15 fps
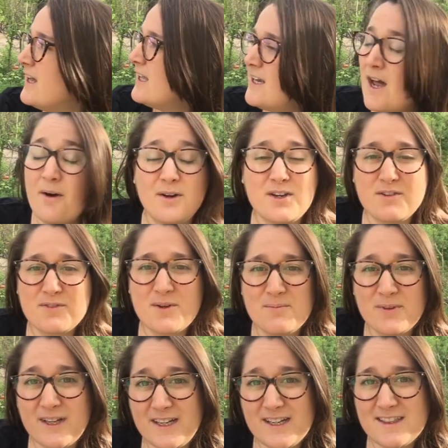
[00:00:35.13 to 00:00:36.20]
Now, when you've
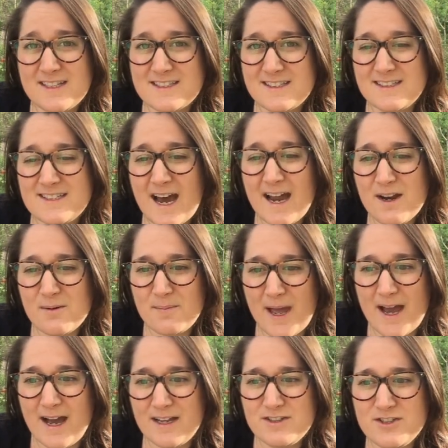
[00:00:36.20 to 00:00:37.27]
completed this entire
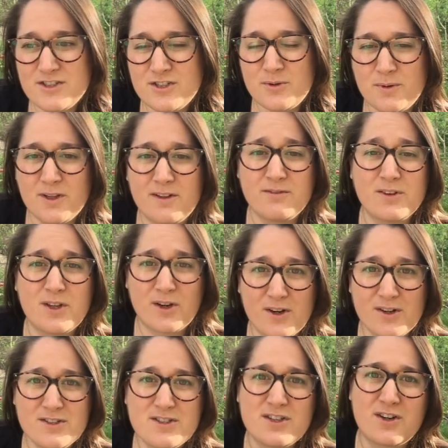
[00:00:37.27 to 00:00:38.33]
badge, you will have
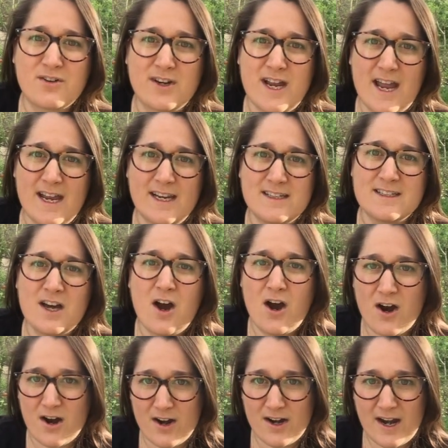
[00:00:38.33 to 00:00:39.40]
learned to create
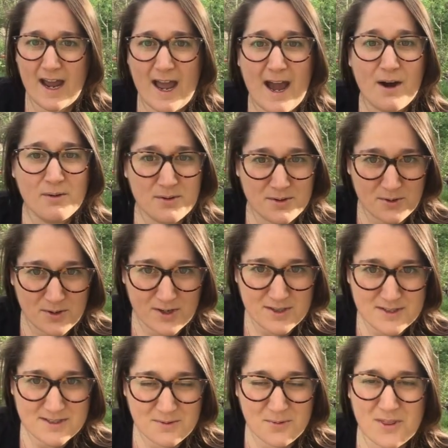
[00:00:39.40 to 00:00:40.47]
art
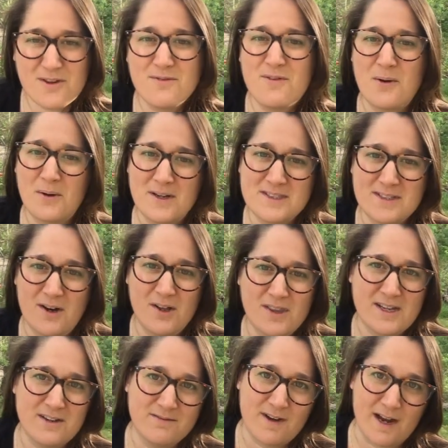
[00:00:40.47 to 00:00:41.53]
outdoors with a focus on
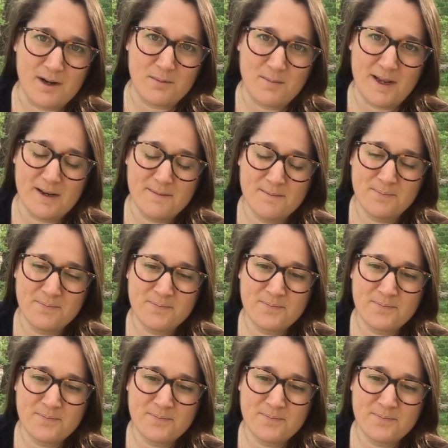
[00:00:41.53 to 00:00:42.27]
the environment.